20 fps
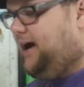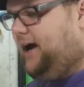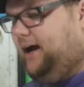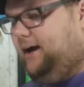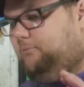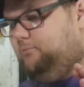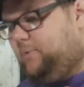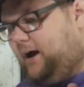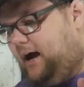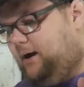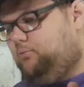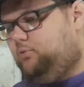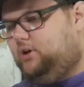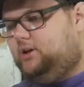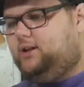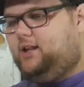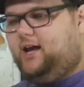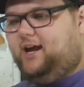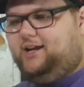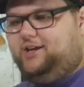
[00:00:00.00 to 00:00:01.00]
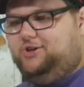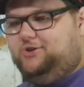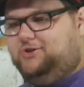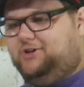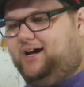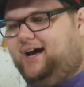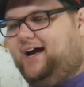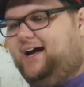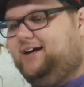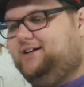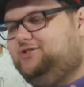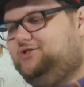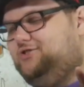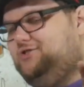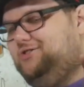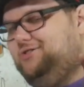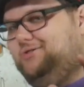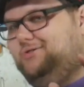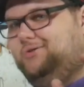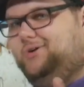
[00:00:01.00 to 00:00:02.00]
I would like you guys
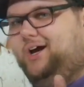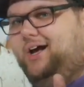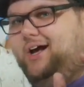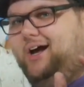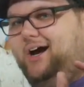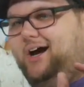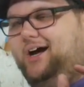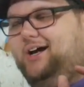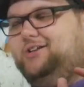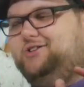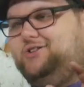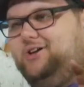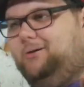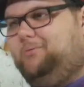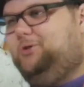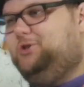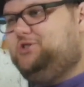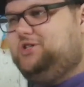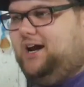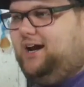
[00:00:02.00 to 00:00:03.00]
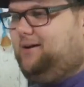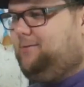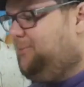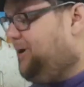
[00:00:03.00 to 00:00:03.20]
to double check